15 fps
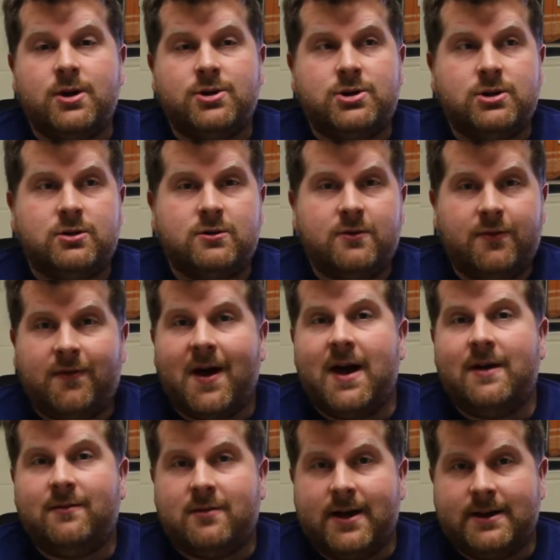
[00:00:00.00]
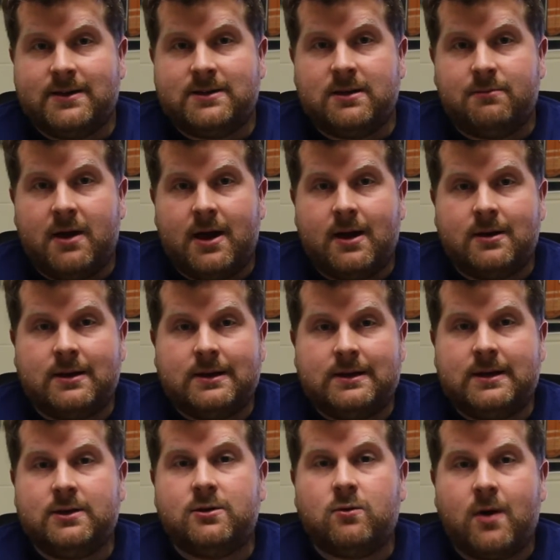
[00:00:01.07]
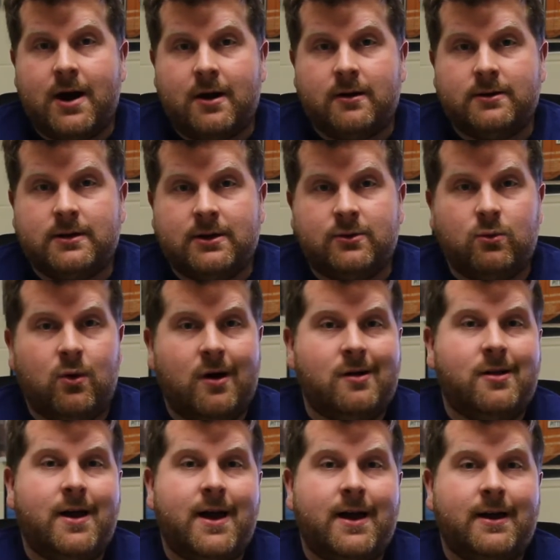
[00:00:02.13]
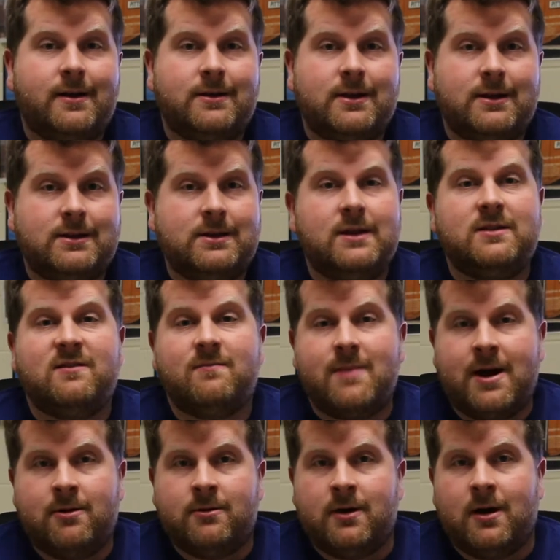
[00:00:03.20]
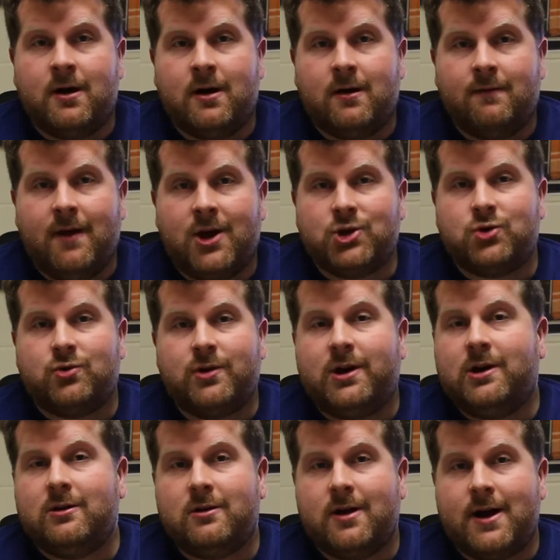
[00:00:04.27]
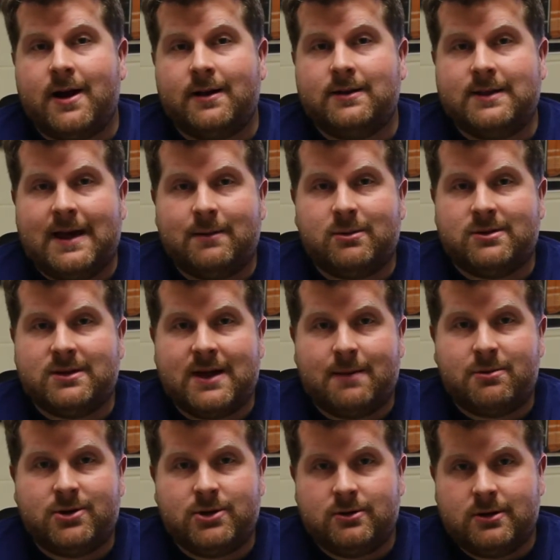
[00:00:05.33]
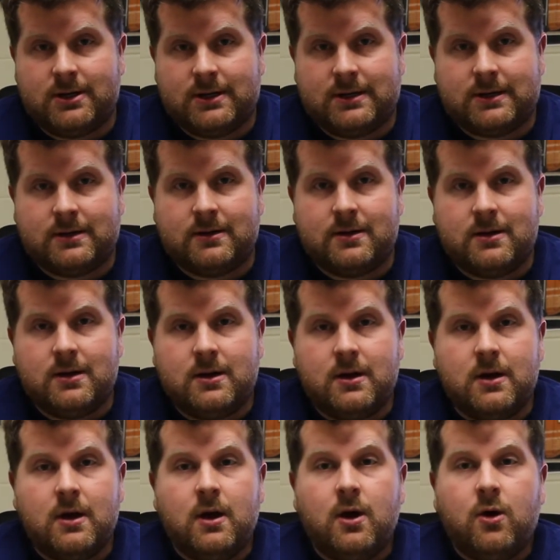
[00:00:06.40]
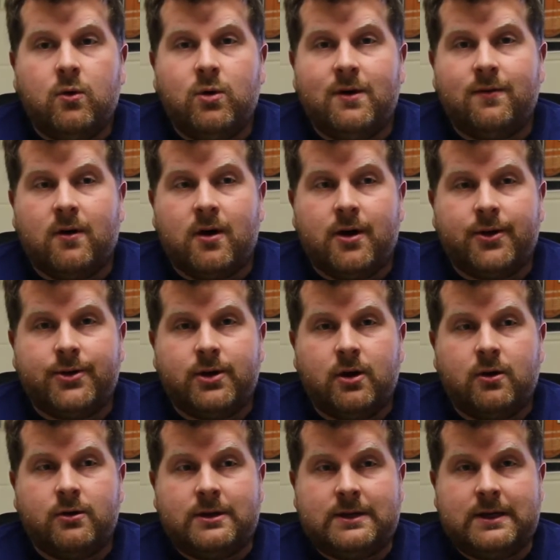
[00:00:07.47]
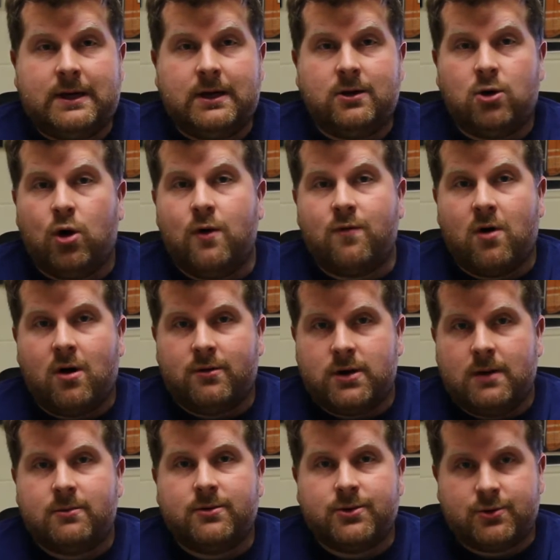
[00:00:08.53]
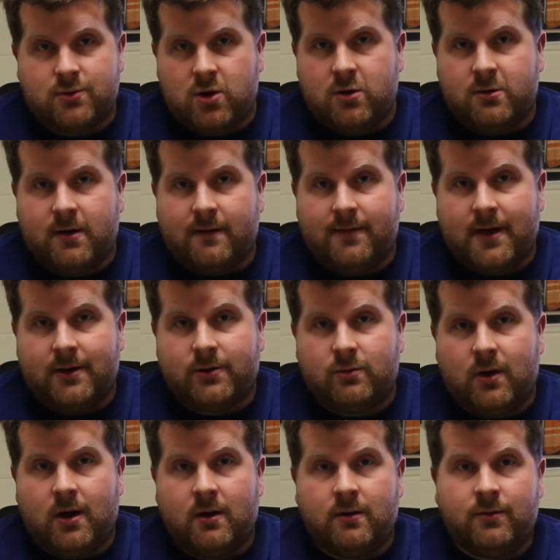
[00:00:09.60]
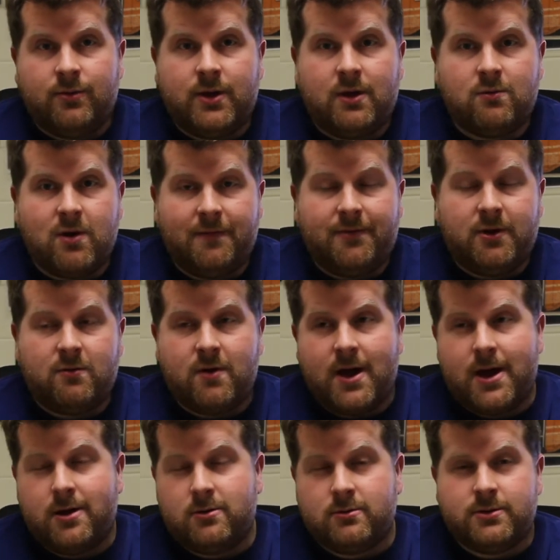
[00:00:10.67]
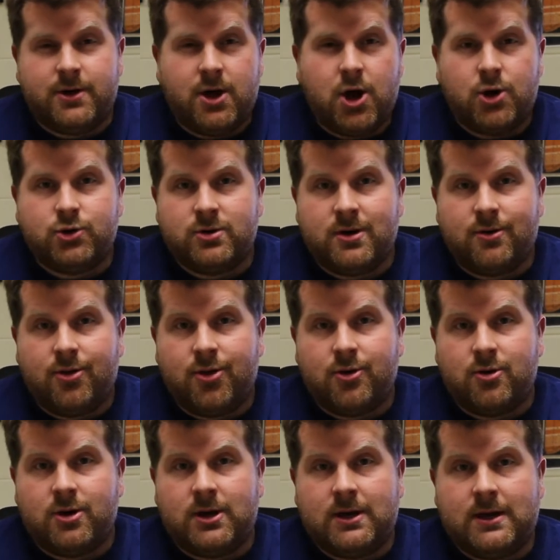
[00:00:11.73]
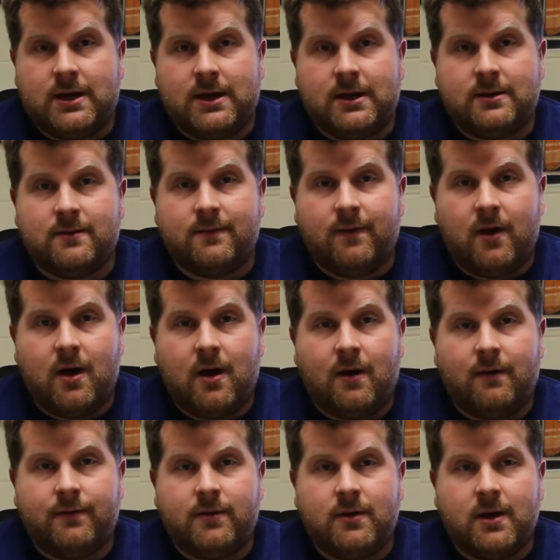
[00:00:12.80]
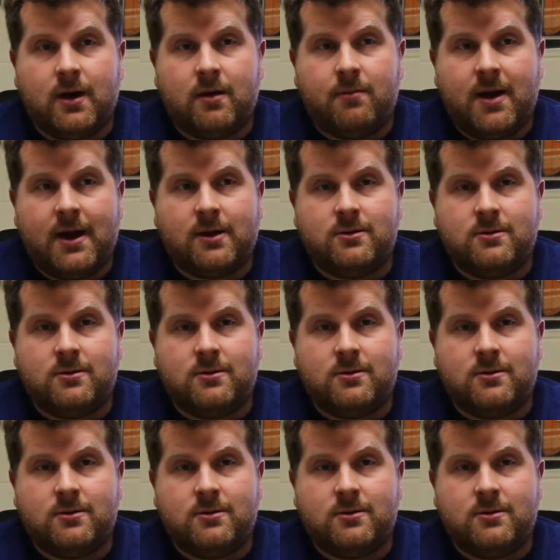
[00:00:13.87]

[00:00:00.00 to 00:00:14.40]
to five classes of band and six choirs, as well as an extensive amount of extracurricular ensembles and opportunities. We've also seen overall numbers grow of that as well. They're roughly around 130 kids involved uh, back